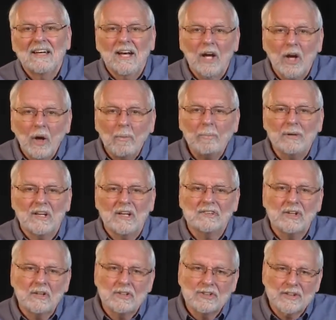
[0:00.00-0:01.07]
helping
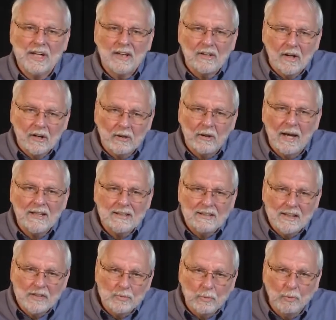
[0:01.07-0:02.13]
us understand our grandkids'